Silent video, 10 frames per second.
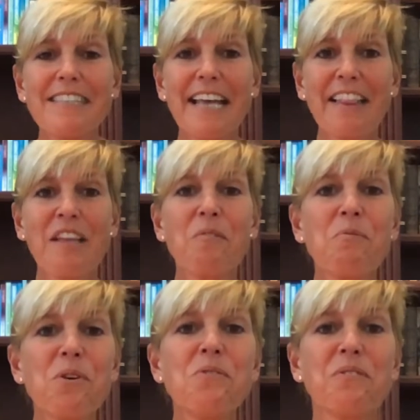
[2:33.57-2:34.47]
it's at the
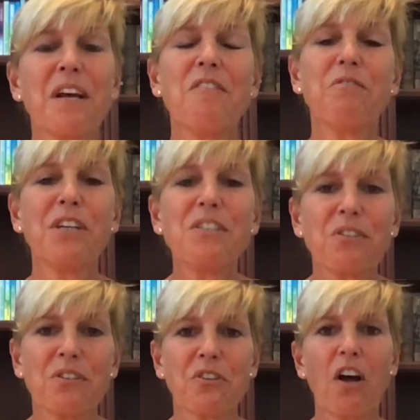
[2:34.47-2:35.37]
root of
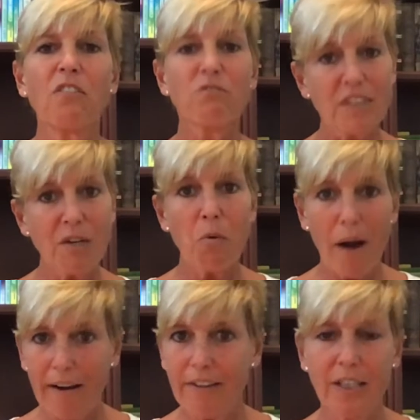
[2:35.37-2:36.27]
research on
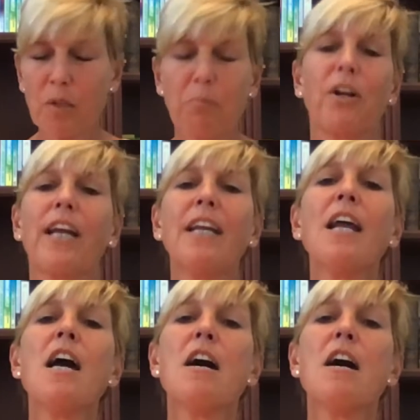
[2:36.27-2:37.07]
rewiring the brain